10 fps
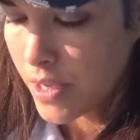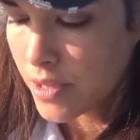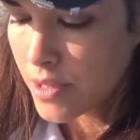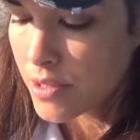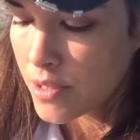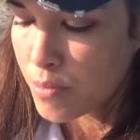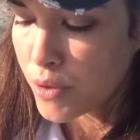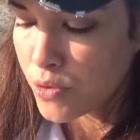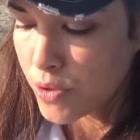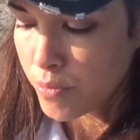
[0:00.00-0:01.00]
This is
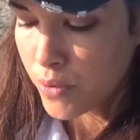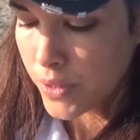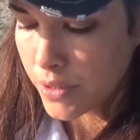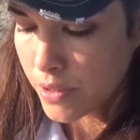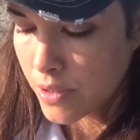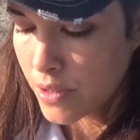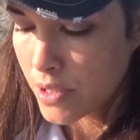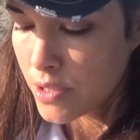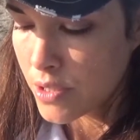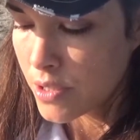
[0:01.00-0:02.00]
most important.
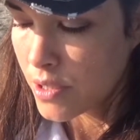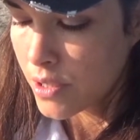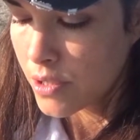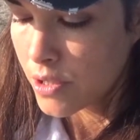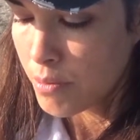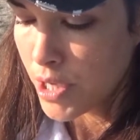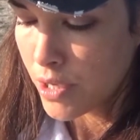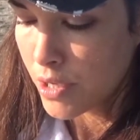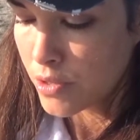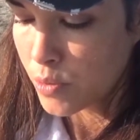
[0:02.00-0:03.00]
This, to
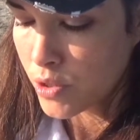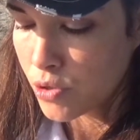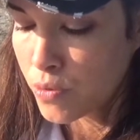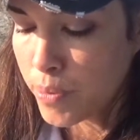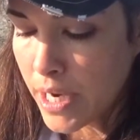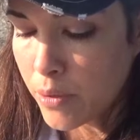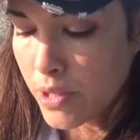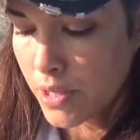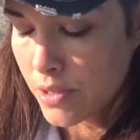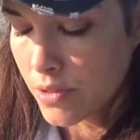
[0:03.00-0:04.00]
me, is what true power
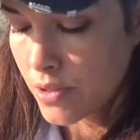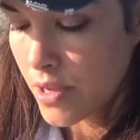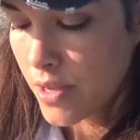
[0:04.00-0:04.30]
is.